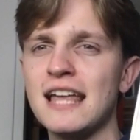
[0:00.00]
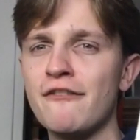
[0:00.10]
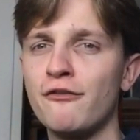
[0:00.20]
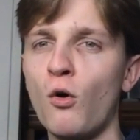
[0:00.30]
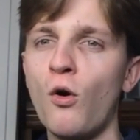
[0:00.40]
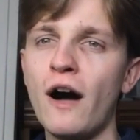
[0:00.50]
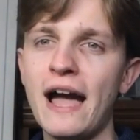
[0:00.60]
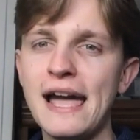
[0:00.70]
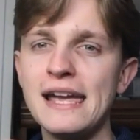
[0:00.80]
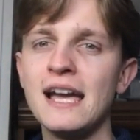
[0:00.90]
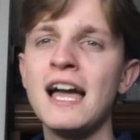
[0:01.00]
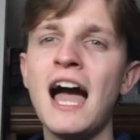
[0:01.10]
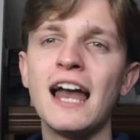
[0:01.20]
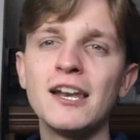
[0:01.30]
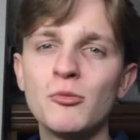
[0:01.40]
therefore a
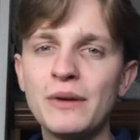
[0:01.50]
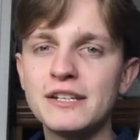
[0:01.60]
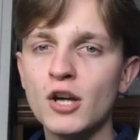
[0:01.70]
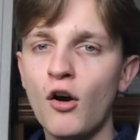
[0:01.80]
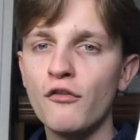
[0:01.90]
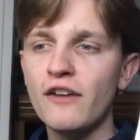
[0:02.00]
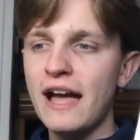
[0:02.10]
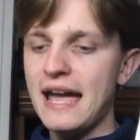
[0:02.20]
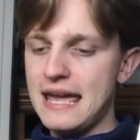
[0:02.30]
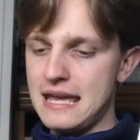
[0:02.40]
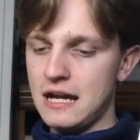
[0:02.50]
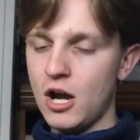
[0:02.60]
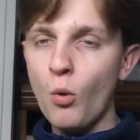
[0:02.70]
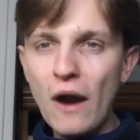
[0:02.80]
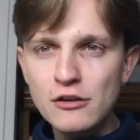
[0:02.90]
little bit of a
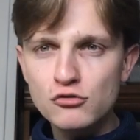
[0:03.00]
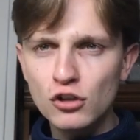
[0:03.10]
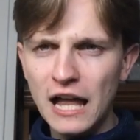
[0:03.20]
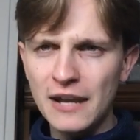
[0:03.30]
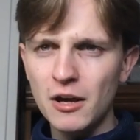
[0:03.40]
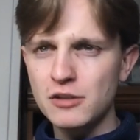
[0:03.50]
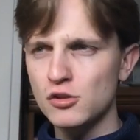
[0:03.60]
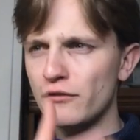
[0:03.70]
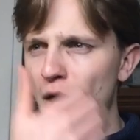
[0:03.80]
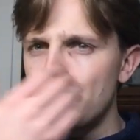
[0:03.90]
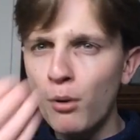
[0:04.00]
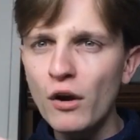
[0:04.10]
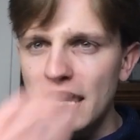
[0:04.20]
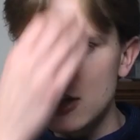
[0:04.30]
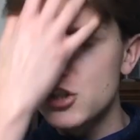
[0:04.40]
wastrel and a sort of a
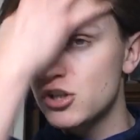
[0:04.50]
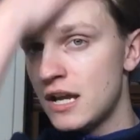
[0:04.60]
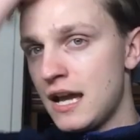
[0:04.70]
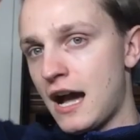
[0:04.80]
boyish